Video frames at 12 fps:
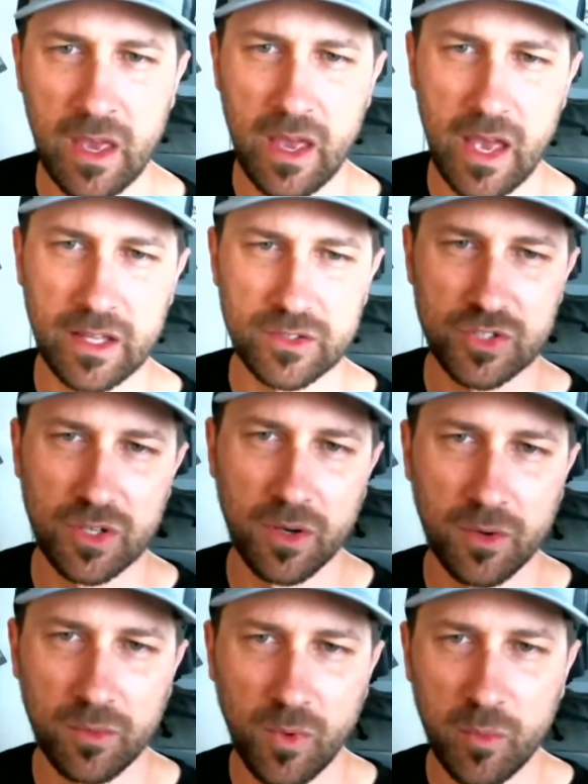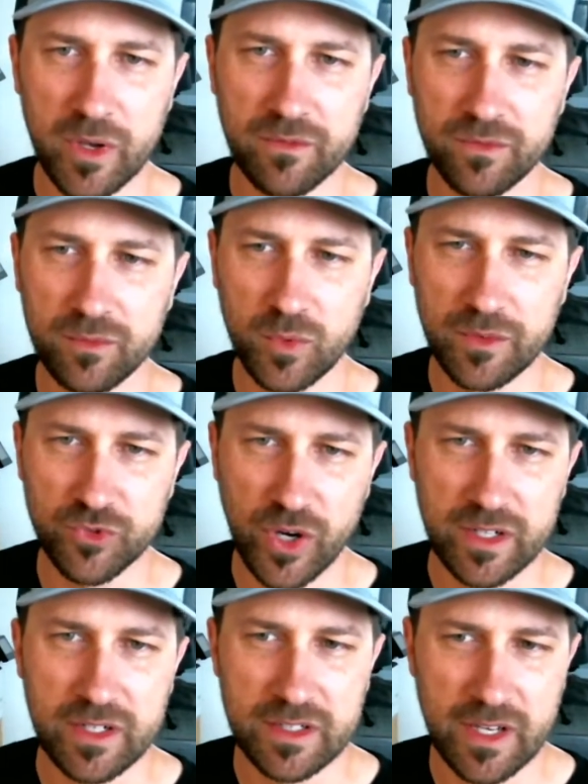And so what we've
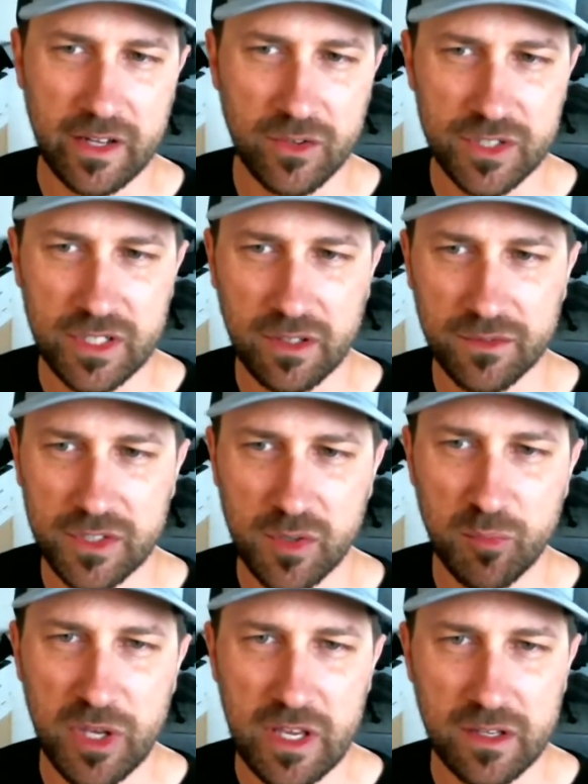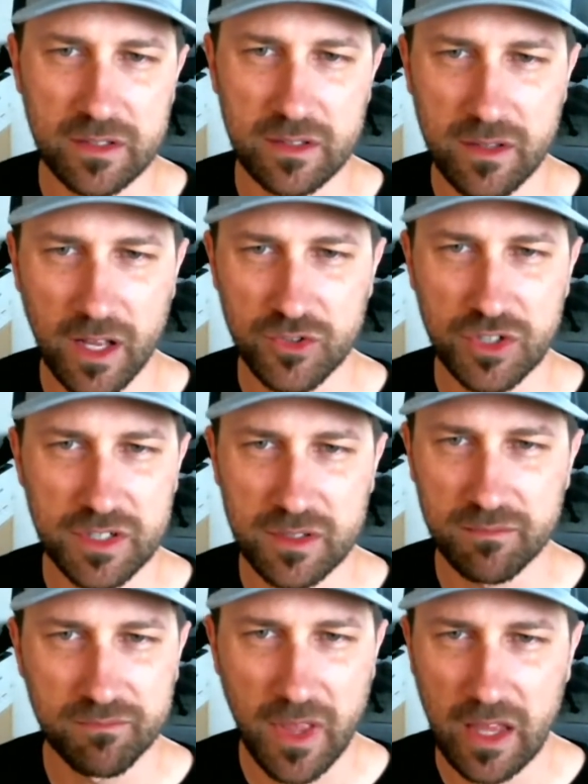tried to design ourselves to be is not
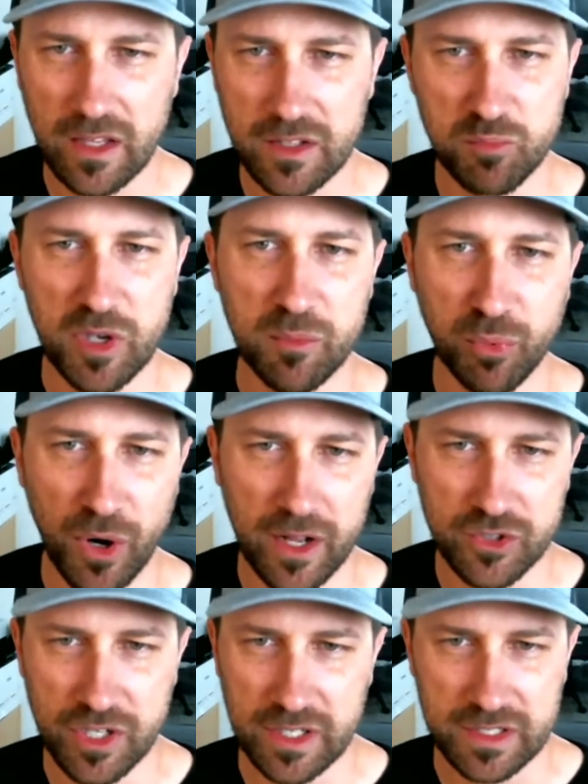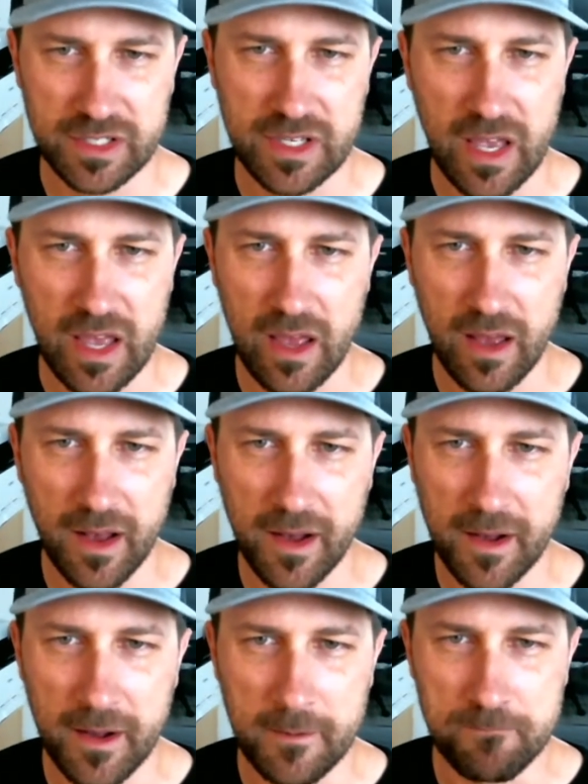just, hey, let's bid projects,
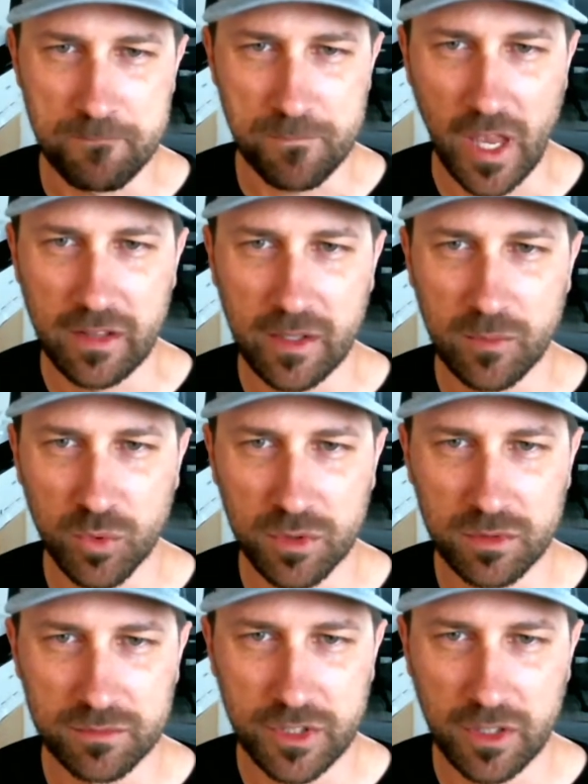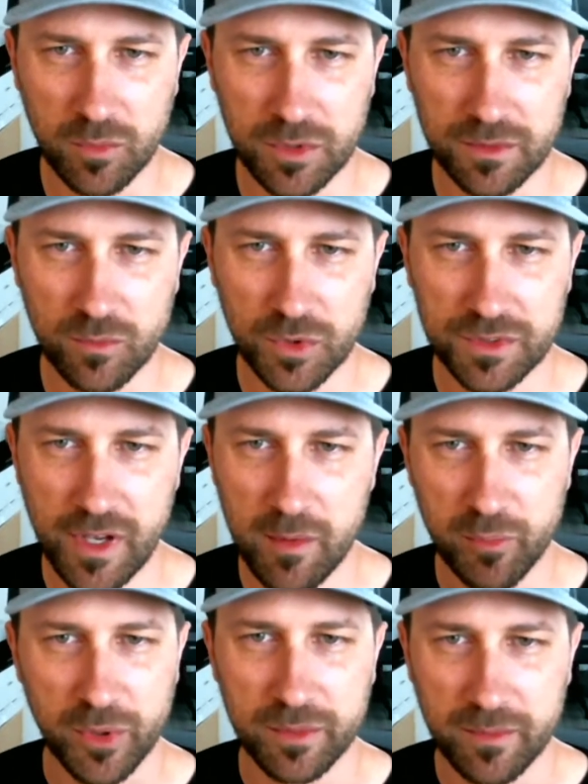and then we'll
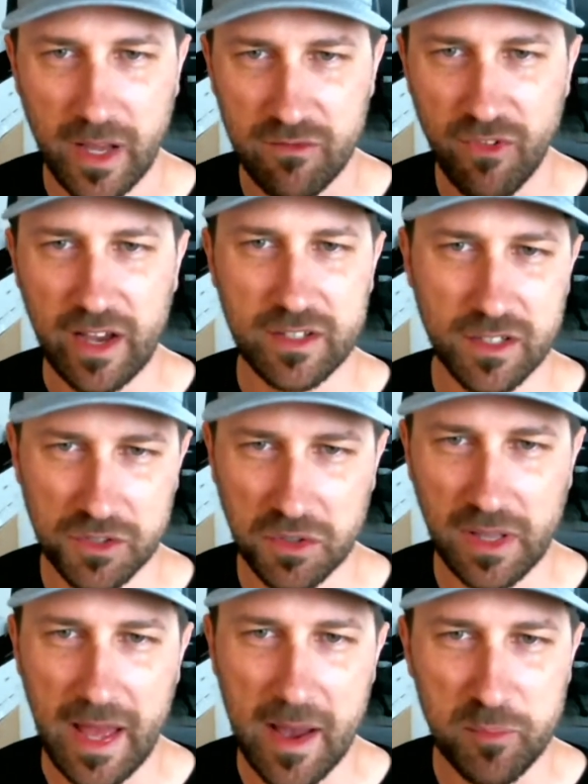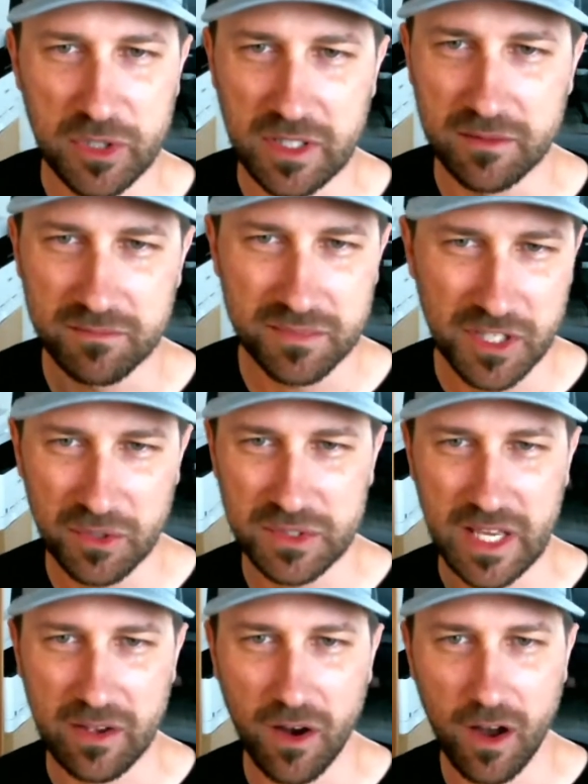dump advice on your lap and then
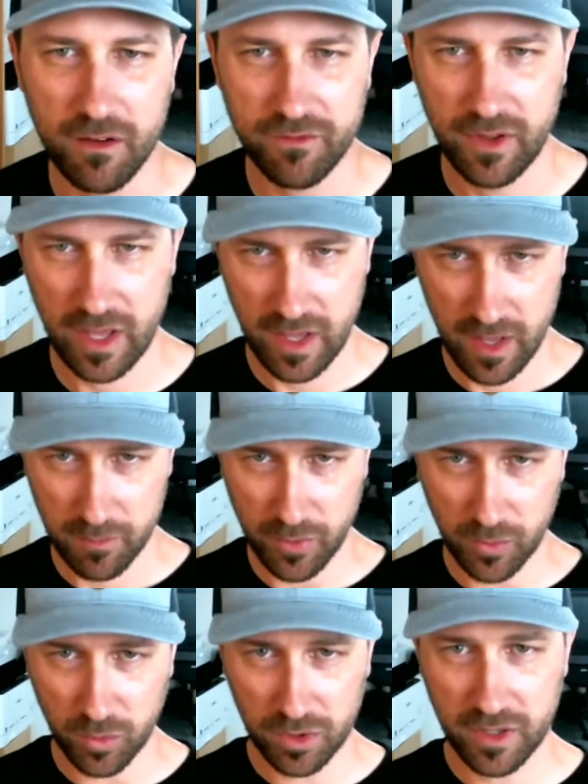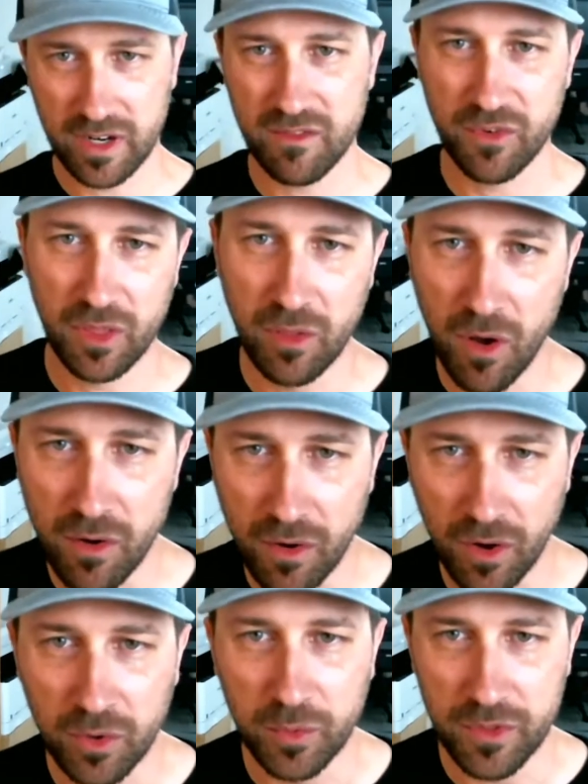take off. But we're in it for the long
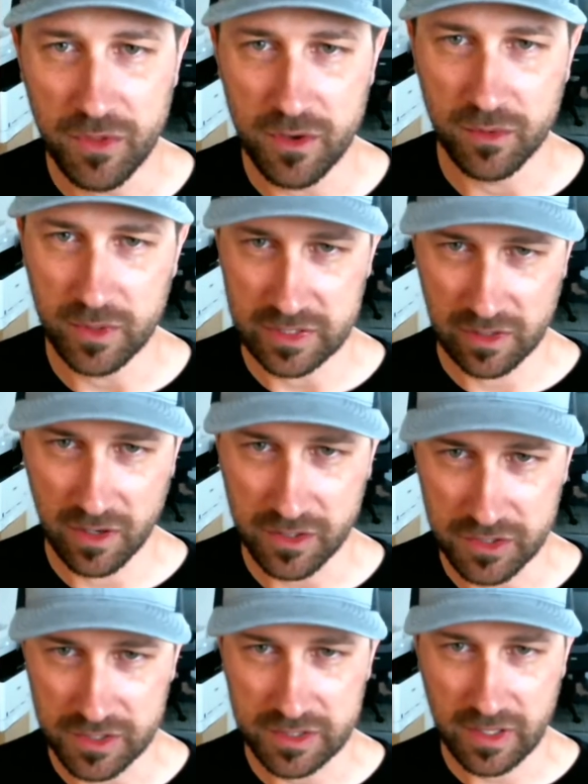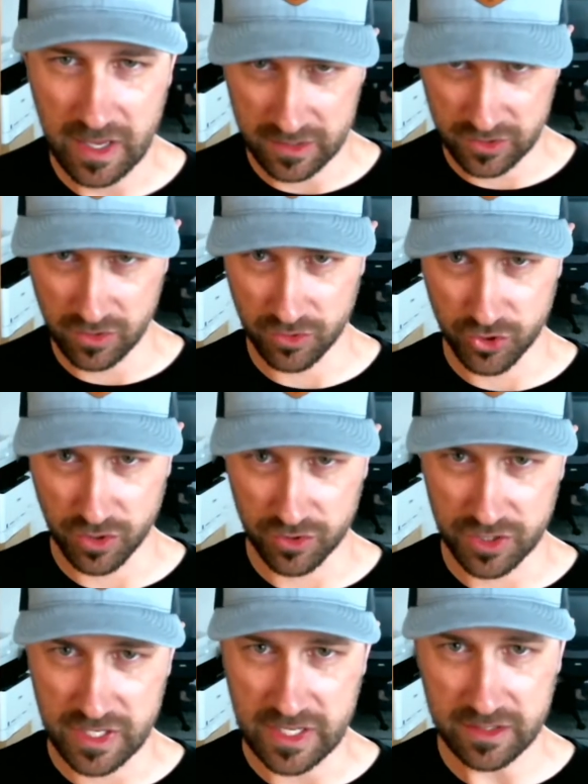haul with you, as long as your
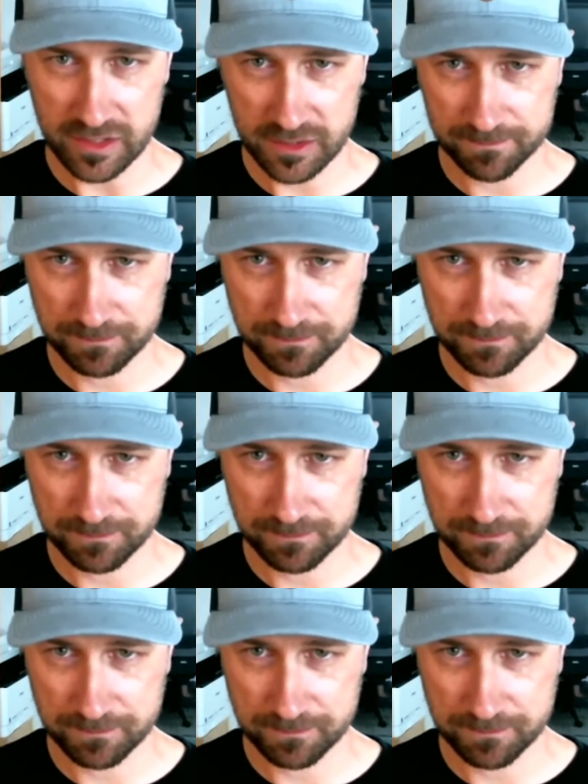church needs,